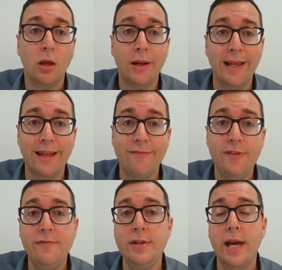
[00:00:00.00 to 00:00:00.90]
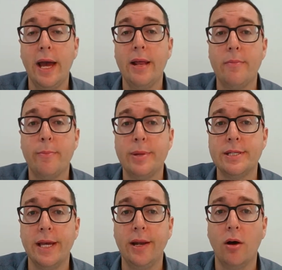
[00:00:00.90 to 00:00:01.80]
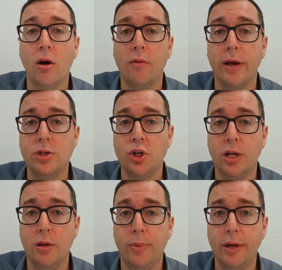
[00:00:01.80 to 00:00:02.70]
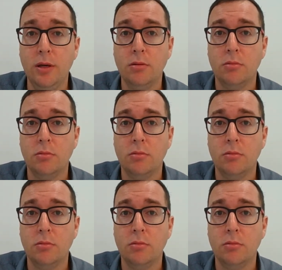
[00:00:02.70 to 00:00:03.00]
nearly 58% of our GDP